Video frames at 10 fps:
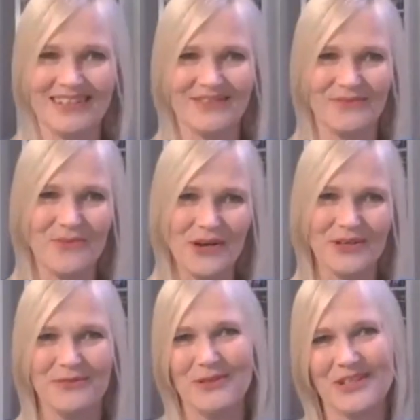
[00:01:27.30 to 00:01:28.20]
this
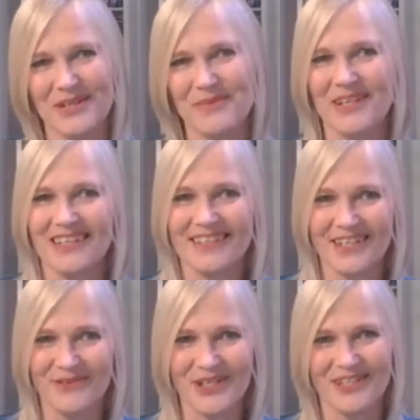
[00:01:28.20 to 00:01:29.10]
wonderful seminar
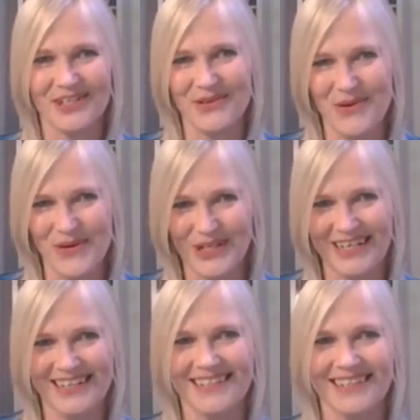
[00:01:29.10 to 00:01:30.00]
series that you're
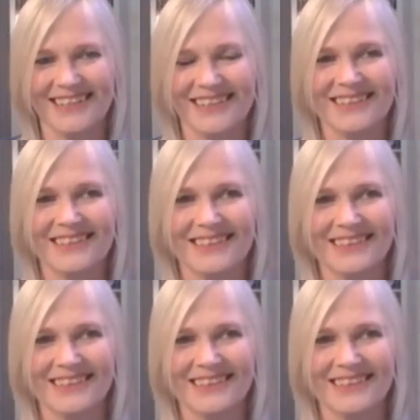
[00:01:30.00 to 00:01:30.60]
organizing.